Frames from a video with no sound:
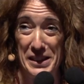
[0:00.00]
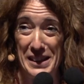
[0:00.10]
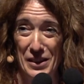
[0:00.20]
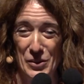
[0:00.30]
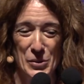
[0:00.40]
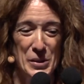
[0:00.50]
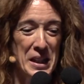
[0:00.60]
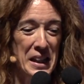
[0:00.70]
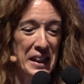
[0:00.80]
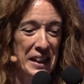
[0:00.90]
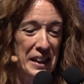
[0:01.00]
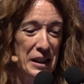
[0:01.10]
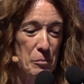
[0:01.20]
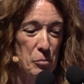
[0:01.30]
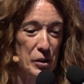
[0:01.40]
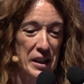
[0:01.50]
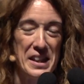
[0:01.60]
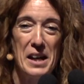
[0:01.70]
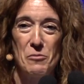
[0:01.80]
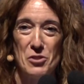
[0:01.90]
the benefit that we will
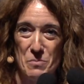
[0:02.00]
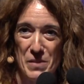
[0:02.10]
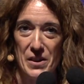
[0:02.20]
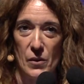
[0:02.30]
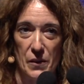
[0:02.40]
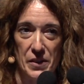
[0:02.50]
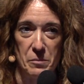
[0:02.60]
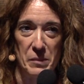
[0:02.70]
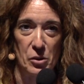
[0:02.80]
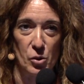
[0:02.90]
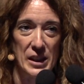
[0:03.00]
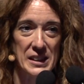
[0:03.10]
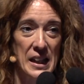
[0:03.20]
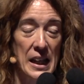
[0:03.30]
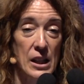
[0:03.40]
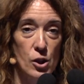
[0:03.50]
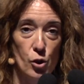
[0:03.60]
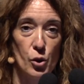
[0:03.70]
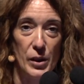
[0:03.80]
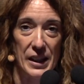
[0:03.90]
obtain, or that we
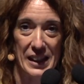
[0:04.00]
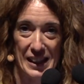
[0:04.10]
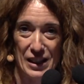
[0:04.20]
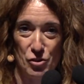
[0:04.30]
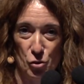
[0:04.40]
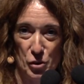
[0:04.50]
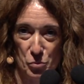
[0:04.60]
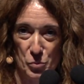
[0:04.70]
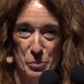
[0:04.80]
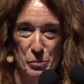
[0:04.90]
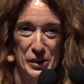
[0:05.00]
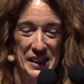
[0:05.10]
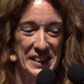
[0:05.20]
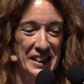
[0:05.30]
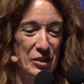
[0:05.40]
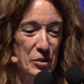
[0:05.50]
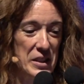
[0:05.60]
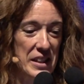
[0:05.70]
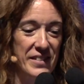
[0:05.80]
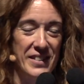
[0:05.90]
are experimenting with it because we've
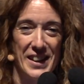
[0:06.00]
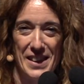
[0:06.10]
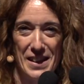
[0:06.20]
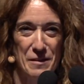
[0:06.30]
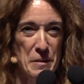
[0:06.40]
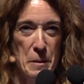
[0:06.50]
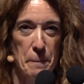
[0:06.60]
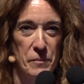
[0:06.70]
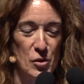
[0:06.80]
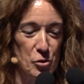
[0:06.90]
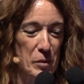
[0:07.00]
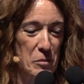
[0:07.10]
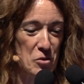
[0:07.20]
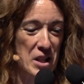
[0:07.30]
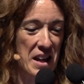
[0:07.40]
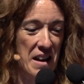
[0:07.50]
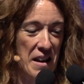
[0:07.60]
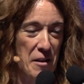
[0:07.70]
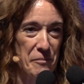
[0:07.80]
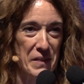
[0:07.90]
already started with improvements, this
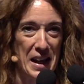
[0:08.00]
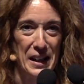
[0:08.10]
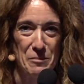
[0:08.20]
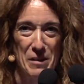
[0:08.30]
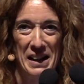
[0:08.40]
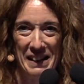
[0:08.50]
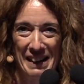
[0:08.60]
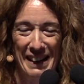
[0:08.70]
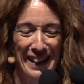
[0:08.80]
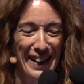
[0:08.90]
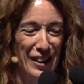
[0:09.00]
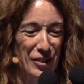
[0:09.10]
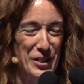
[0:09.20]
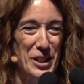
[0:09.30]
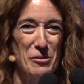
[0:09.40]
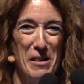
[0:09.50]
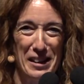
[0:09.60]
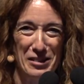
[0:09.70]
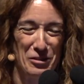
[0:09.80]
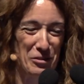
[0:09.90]
is powerful, and we will
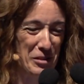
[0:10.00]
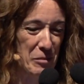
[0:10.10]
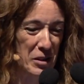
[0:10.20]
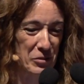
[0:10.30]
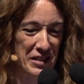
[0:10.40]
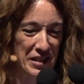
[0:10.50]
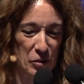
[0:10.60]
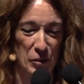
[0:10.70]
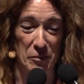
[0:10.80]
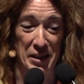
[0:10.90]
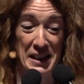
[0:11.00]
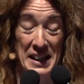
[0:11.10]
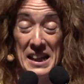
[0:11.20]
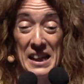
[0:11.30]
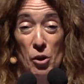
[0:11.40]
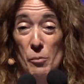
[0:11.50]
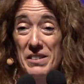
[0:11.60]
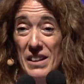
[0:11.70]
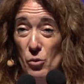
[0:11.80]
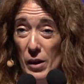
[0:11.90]
soon
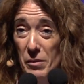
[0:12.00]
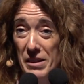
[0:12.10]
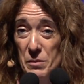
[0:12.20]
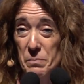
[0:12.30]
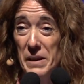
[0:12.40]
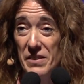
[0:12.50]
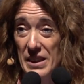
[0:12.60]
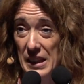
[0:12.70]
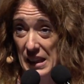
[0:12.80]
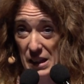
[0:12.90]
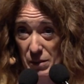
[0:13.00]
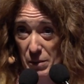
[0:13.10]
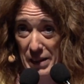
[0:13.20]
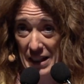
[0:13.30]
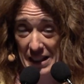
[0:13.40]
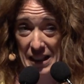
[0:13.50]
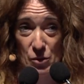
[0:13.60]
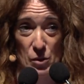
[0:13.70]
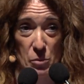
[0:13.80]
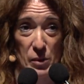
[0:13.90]
be encouraged to carry
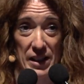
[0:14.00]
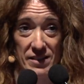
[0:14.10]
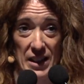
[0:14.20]
on with